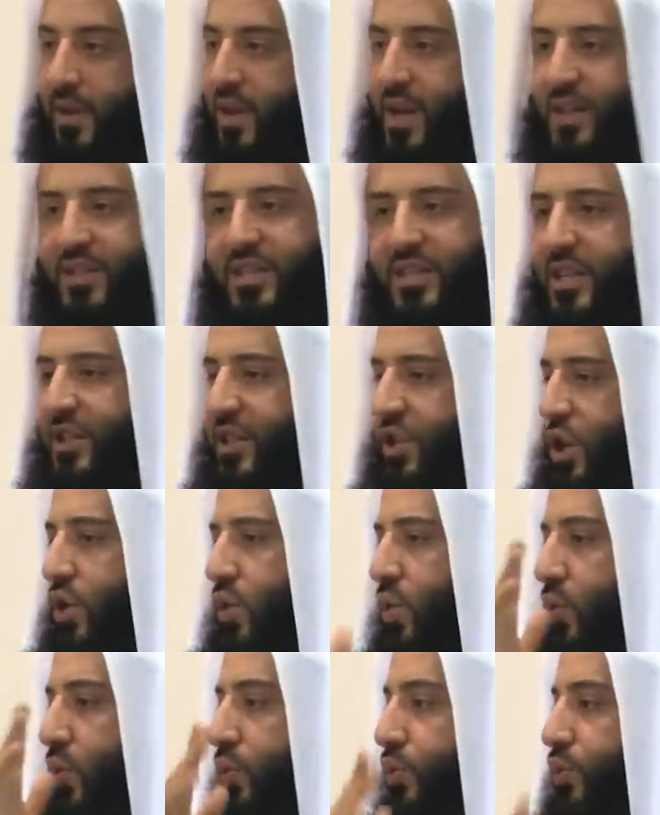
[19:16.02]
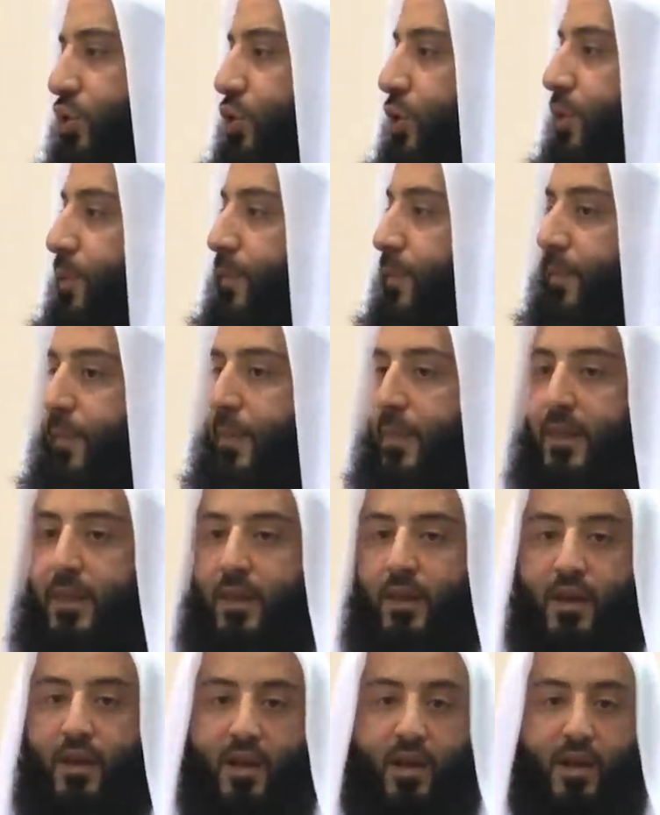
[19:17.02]
It's huge.
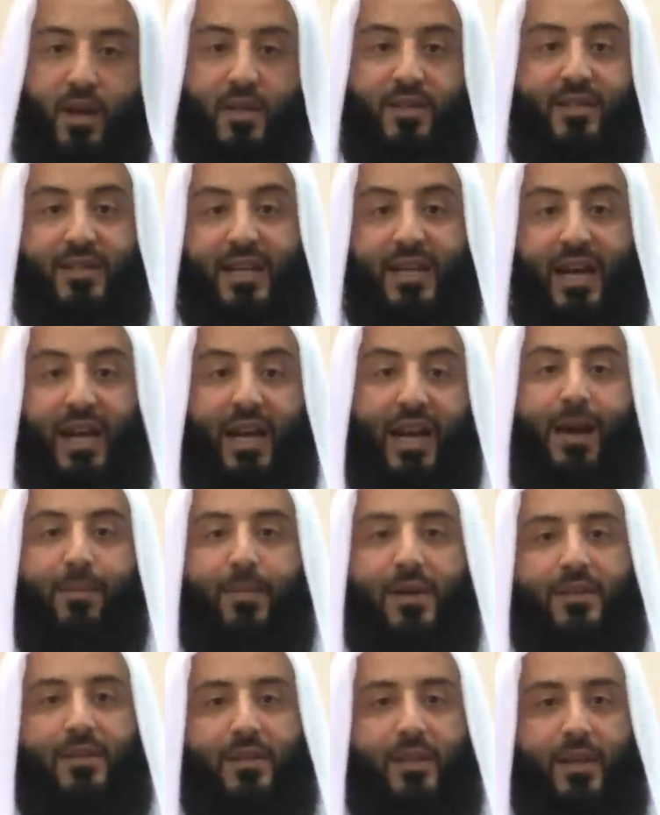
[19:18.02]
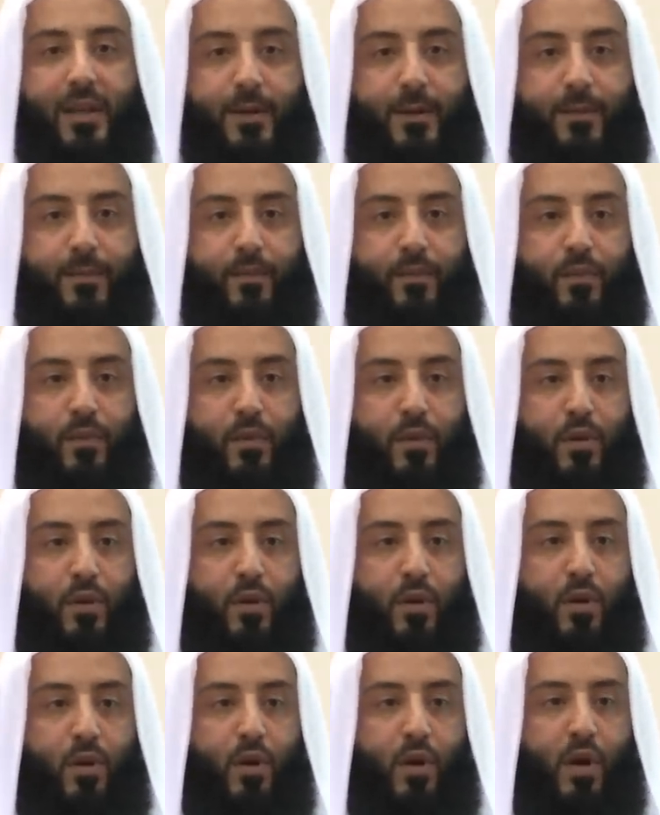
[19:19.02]
It's a calamity.
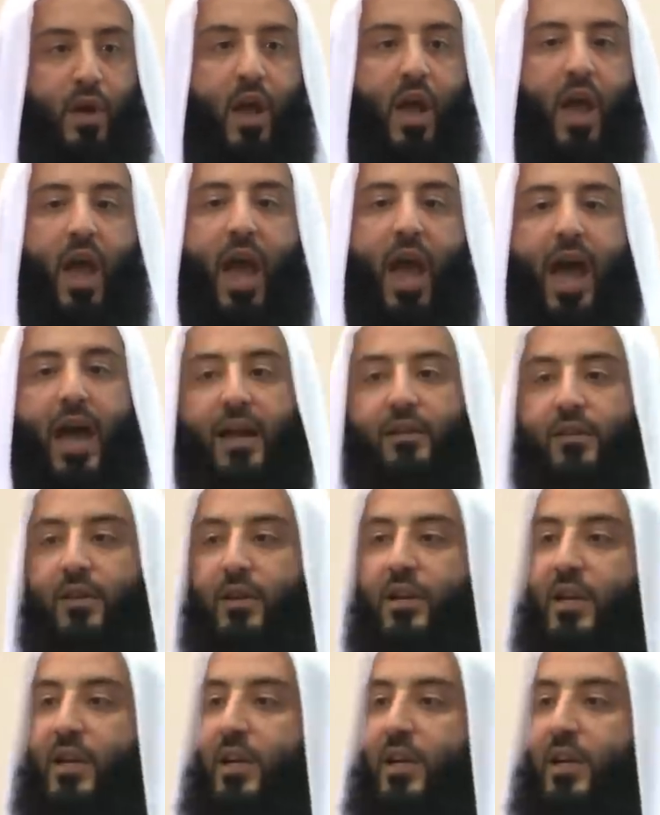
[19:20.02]
And